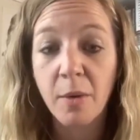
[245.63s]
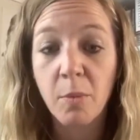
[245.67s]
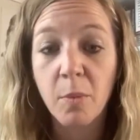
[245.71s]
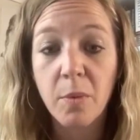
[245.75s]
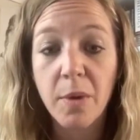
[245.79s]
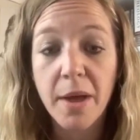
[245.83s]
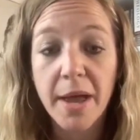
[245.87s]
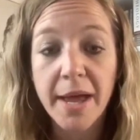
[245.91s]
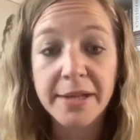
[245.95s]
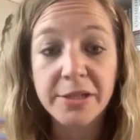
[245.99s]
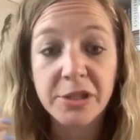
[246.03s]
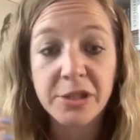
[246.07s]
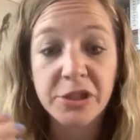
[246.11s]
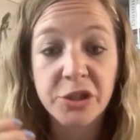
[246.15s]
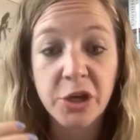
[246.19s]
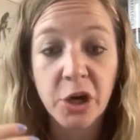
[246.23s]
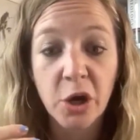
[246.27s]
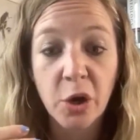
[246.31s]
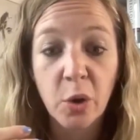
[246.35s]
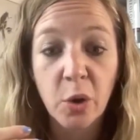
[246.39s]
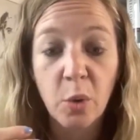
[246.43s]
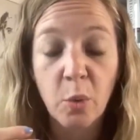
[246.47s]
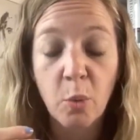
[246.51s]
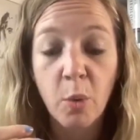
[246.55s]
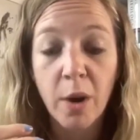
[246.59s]
And and
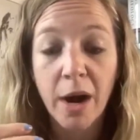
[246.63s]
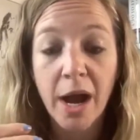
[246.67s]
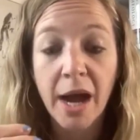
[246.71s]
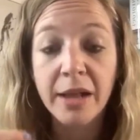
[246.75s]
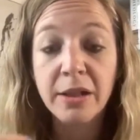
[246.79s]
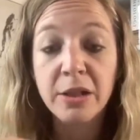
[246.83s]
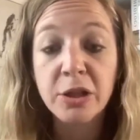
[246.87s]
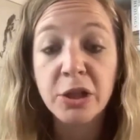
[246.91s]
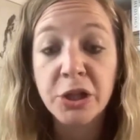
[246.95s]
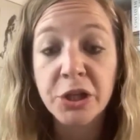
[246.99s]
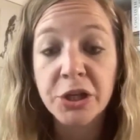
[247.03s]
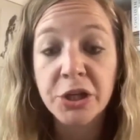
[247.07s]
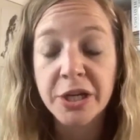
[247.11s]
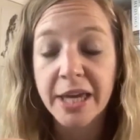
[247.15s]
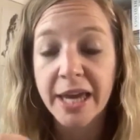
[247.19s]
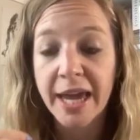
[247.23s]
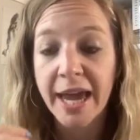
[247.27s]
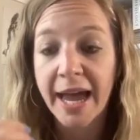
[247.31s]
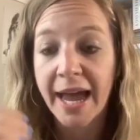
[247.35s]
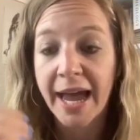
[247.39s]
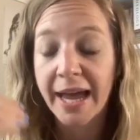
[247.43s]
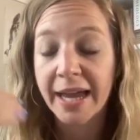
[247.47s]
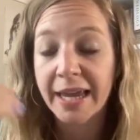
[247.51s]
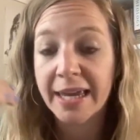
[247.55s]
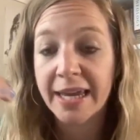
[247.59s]
so when I look
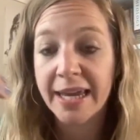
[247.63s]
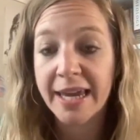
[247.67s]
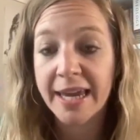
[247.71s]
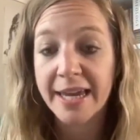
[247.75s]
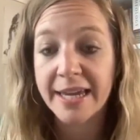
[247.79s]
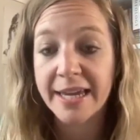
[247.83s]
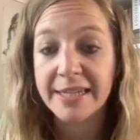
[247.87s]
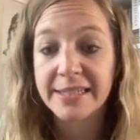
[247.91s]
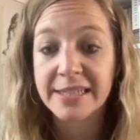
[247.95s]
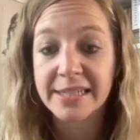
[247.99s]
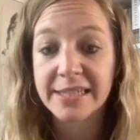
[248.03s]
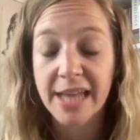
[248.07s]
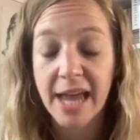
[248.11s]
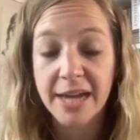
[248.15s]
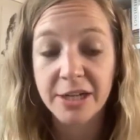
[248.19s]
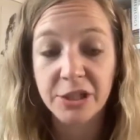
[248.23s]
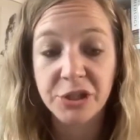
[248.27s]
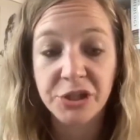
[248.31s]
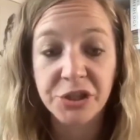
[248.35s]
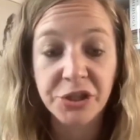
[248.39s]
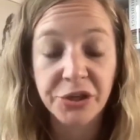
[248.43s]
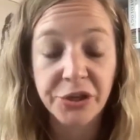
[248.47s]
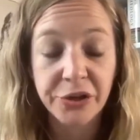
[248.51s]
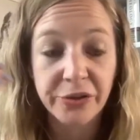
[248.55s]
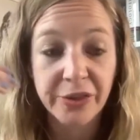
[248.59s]
at kids
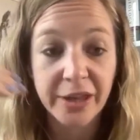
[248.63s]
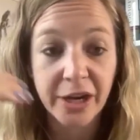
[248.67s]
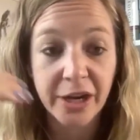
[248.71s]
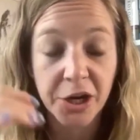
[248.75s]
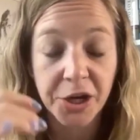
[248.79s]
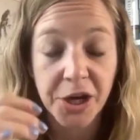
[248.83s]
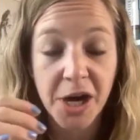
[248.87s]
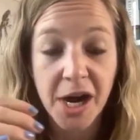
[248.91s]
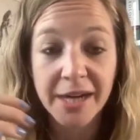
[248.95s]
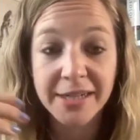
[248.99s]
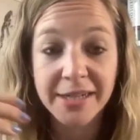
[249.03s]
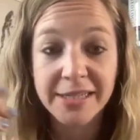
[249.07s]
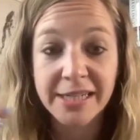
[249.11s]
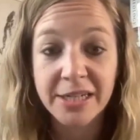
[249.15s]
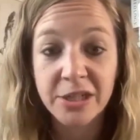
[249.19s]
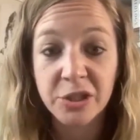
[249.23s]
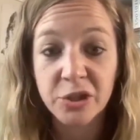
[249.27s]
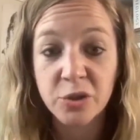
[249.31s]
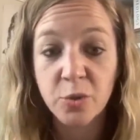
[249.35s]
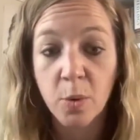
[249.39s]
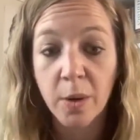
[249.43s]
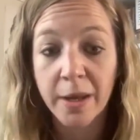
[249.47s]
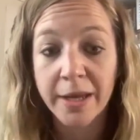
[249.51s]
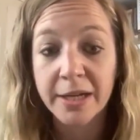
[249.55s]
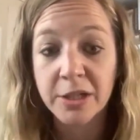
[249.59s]
like you that are 19,
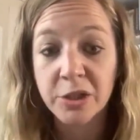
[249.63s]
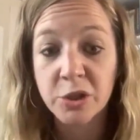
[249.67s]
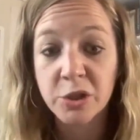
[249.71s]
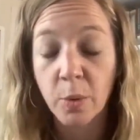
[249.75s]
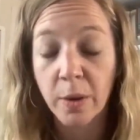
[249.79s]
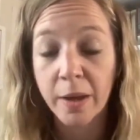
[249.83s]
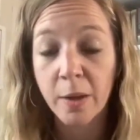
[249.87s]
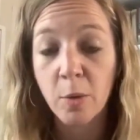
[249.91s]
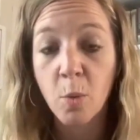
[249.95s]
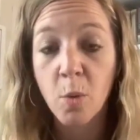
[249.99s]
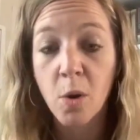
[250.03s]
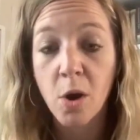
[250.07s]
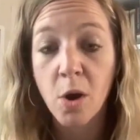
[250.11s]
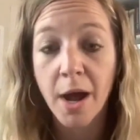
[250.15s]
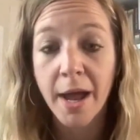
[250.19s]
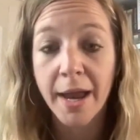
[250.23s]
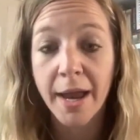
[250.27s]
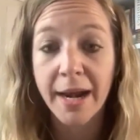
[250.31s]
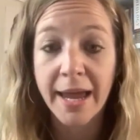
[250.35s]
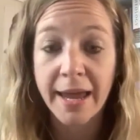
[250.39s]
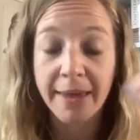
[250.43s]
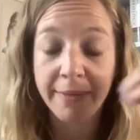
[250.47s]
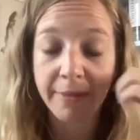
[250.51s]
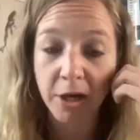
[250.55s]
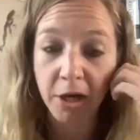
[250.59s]
20, and
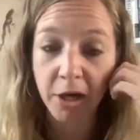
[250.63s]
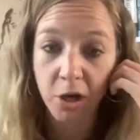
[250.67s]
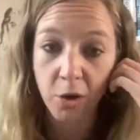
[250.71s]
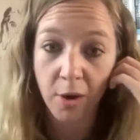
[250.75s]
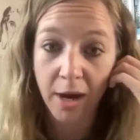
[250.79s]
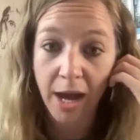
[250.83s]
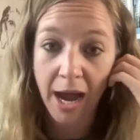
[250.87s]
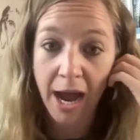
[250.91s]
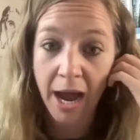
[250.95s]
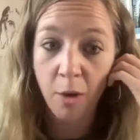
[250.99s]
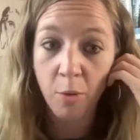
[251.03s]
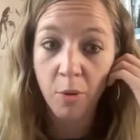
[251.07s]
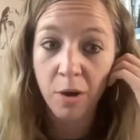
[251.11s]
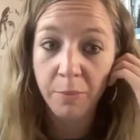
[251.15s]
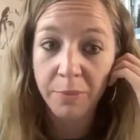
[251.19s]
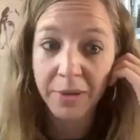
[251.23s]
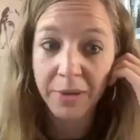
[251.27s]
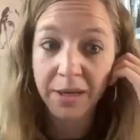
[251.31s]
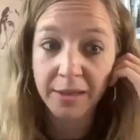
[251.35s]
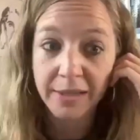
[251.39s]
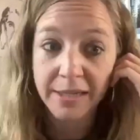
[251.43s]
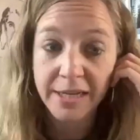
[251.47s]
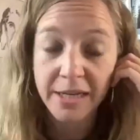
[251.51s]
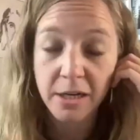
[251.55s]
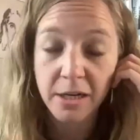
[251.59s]
21, and they're going, I want to
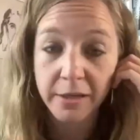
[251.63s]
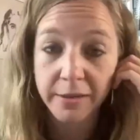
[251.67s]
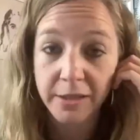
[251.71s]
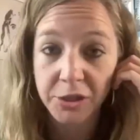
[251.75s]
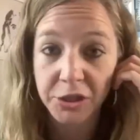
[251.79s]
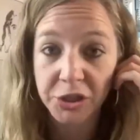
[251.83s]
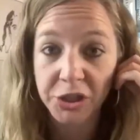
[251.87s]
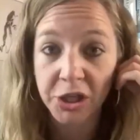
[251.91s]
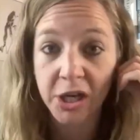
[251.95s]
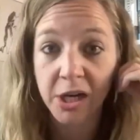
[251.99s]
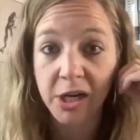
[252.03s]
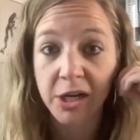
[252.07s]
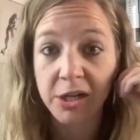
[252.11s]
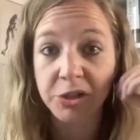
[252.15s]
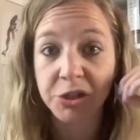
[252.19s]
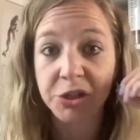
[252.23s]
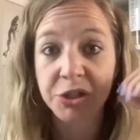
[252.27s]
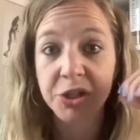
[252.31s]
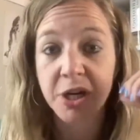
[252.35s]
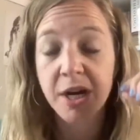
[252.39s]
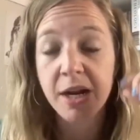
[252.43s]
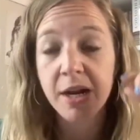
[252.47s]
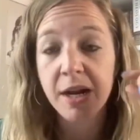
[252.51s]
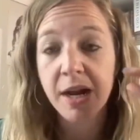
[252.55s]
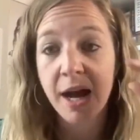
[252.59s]
be a leader in the
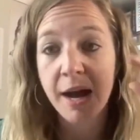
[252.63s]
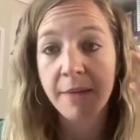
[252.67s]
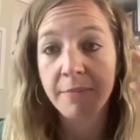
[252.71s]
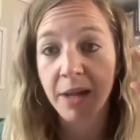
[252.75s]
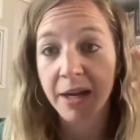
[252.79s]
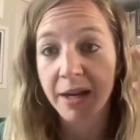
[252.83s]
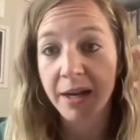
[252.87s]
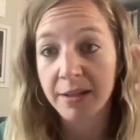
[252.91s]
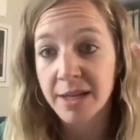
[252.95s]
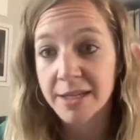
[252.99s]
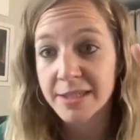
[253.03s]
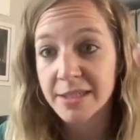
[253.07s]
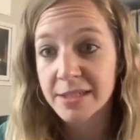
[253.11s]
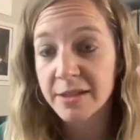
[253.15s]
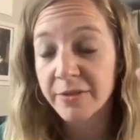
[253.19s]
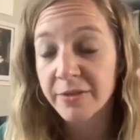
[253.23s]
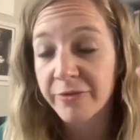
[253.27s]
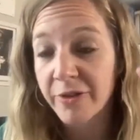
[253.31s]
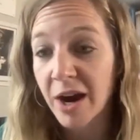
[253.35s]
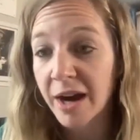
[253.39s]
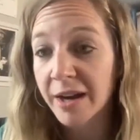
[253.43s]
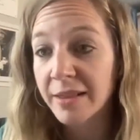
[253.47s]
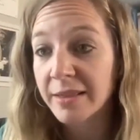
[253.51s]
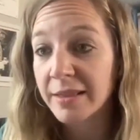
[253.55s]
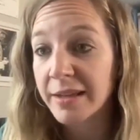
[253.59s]
church I'm like, let's
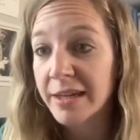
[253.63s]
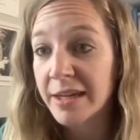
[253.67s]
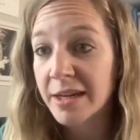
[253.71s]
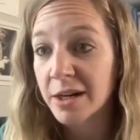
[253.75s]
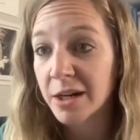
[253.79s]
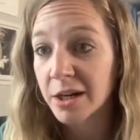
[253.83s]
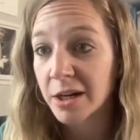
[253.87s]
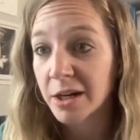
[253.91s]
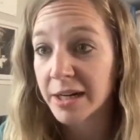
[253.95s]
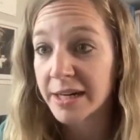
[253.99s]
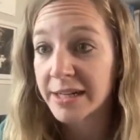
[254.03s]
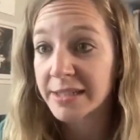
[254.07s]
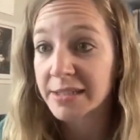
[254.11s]
define leader.